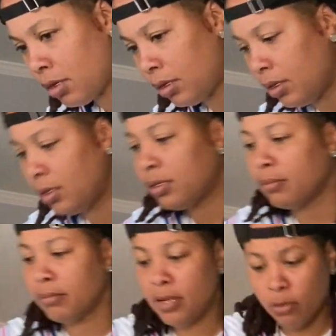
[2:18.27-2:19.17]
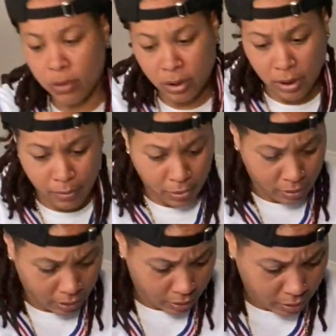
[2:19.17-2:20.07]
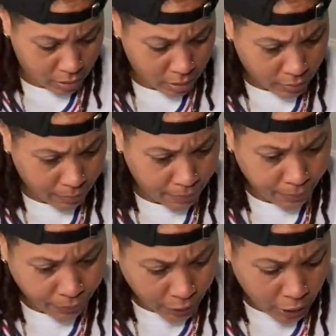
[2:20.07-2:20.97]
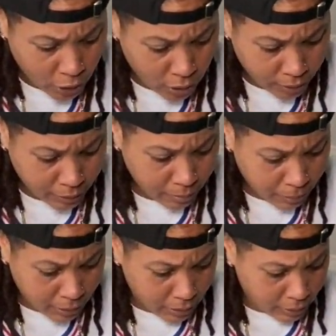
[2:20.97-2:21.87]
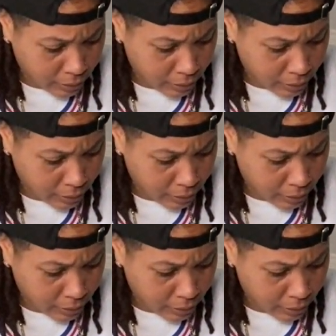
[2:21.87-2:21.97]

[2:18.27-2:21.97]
It is the middle of summer, nigga. Y'all send me this.